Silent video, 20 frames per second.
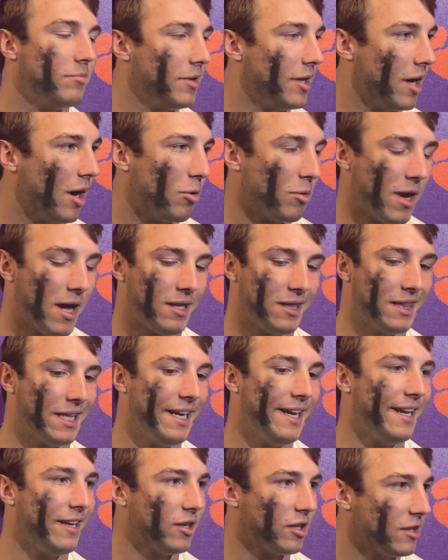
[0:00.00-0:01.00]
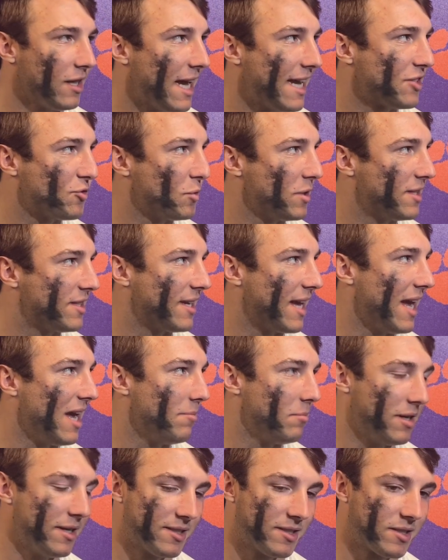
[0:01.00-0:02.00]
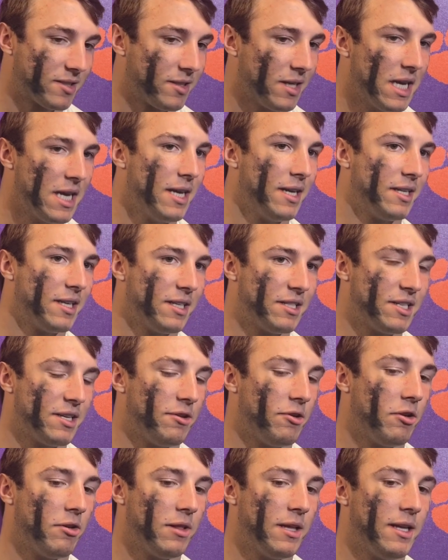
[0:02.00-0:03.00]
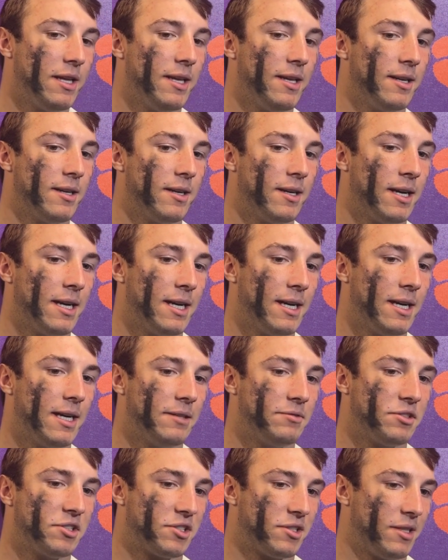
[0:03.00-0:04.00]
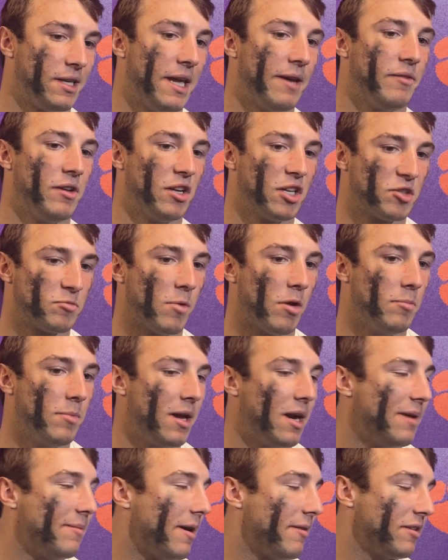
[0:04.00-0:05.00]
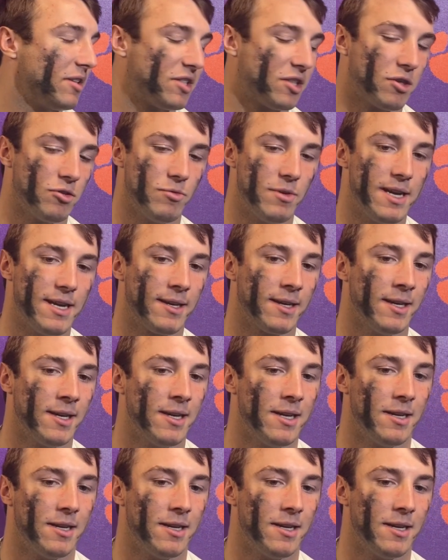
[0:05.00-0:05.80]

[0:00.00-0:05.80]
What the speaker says: You know, we're not leaning on last week's game, but it's continually just giving us momentum every single week.